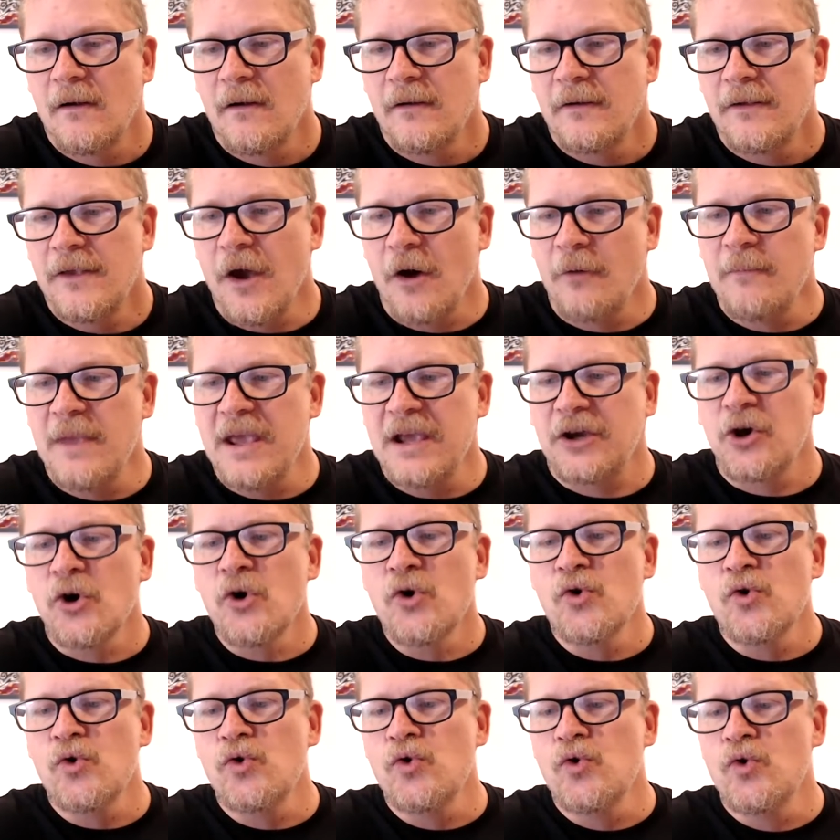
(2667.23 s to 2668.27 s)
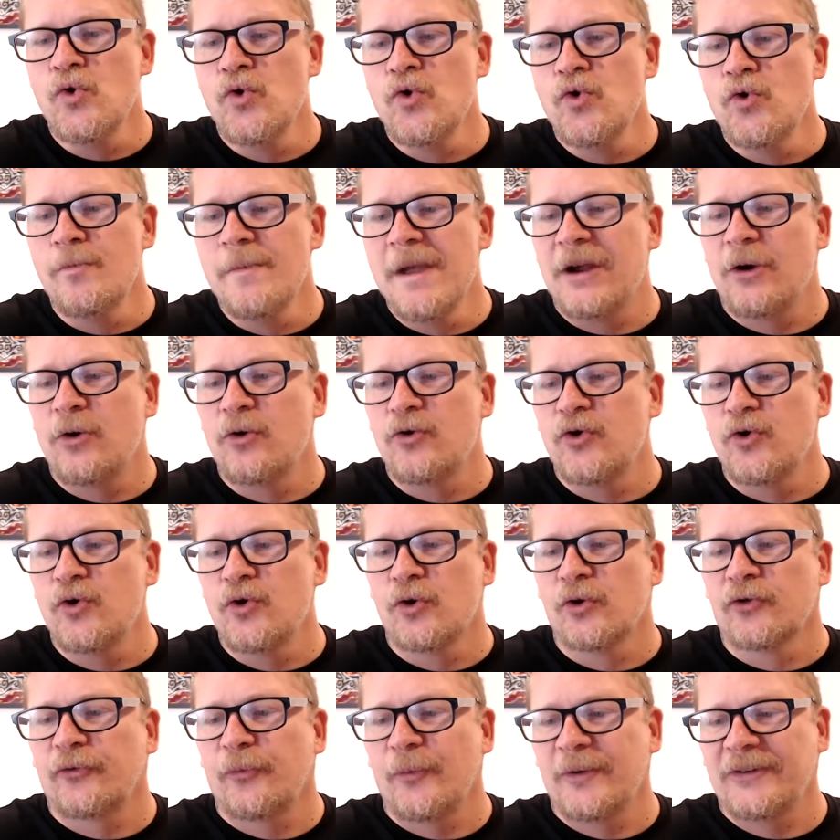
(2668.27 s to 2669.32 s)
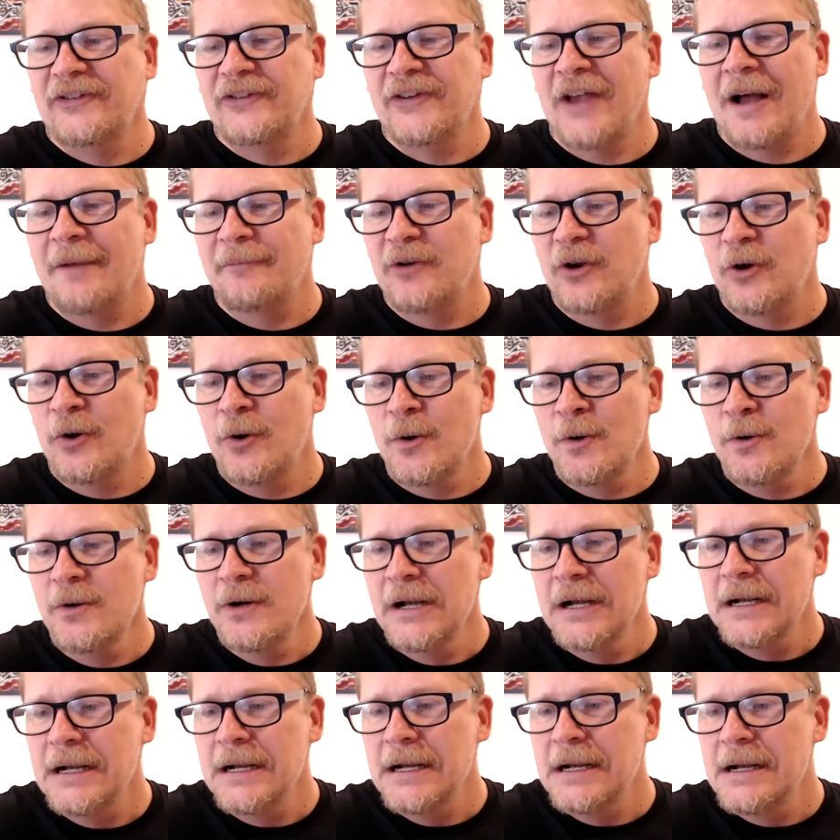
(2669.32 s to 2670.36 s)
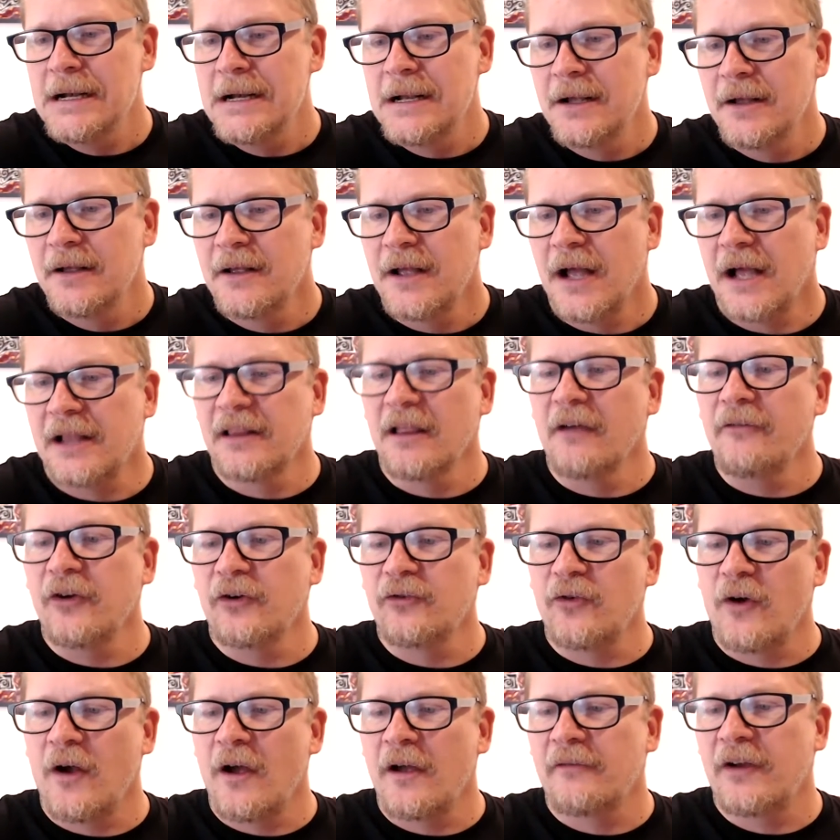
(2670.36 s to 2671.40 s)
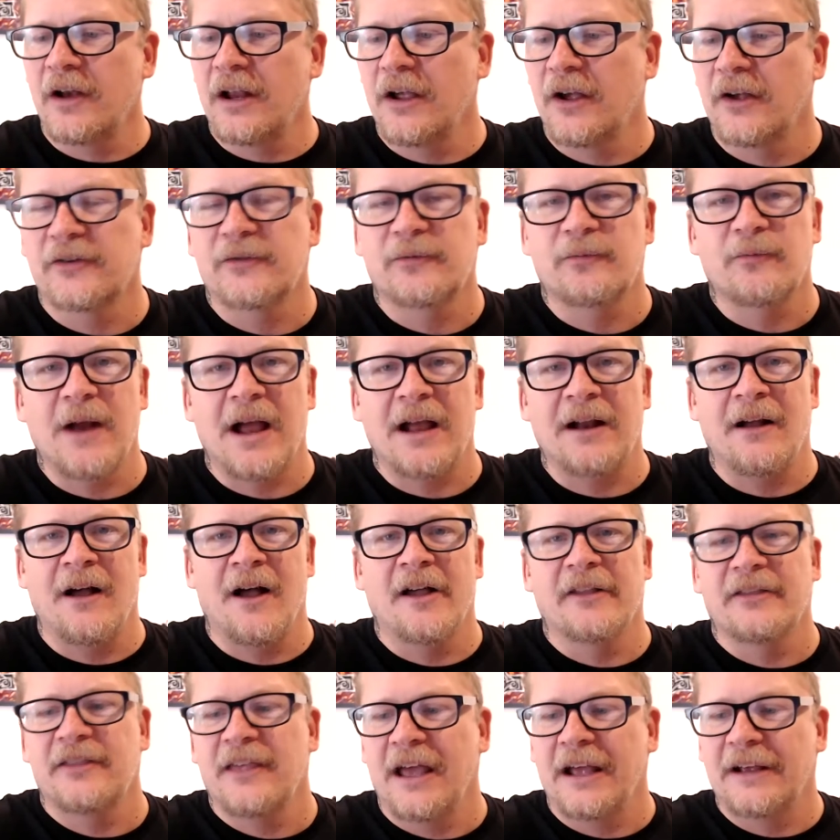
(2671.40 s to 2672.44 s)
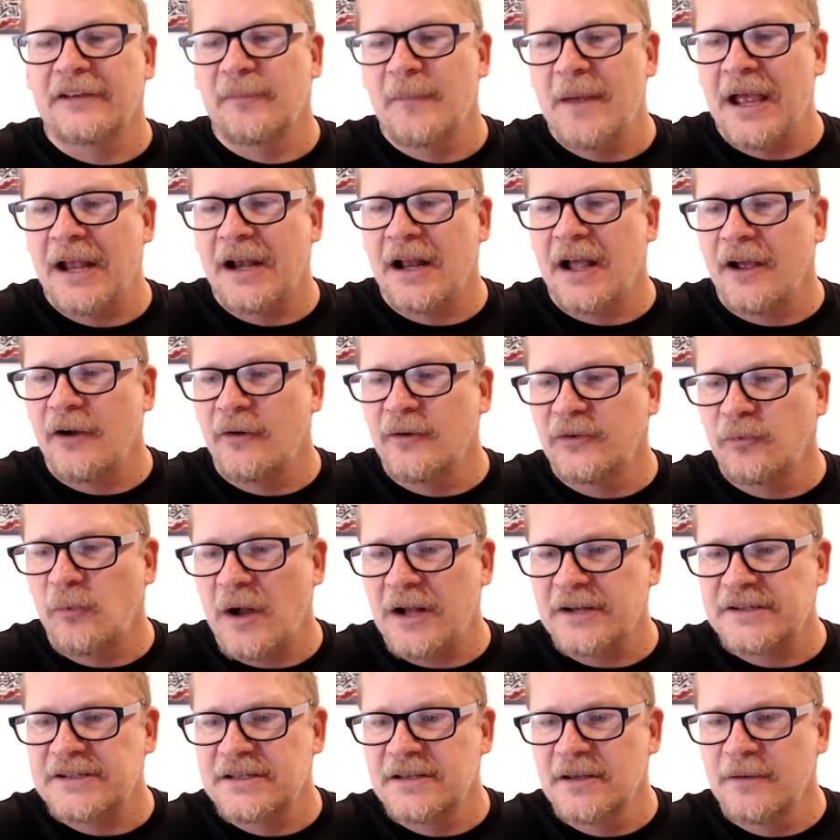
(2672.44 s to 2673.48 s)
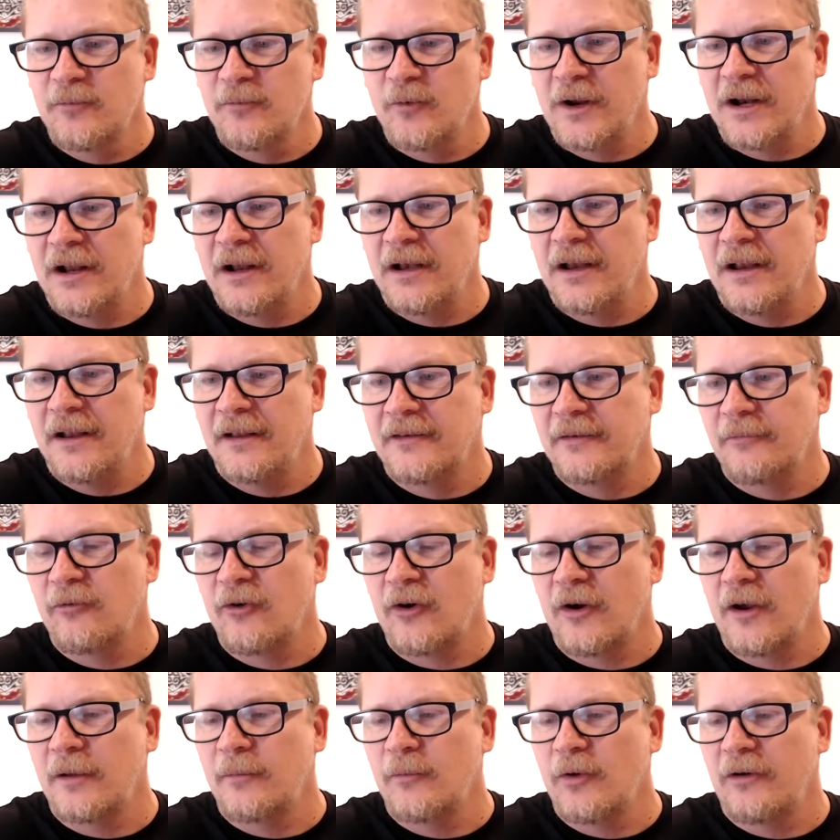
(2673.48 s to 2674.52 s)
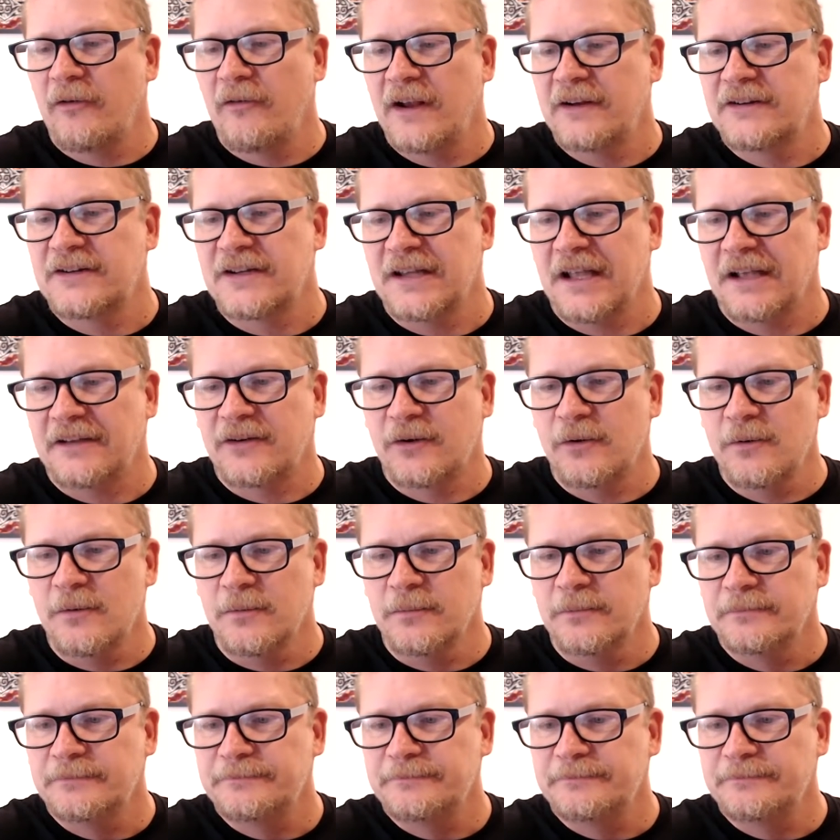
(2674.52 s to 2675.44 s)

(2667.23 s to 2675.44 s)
Yo, Miku, Miku Doodles, what's up, dude? I love your drawing videos. Right on. Thanks, man. I always watch them when I need some drawing motivation. That's cool.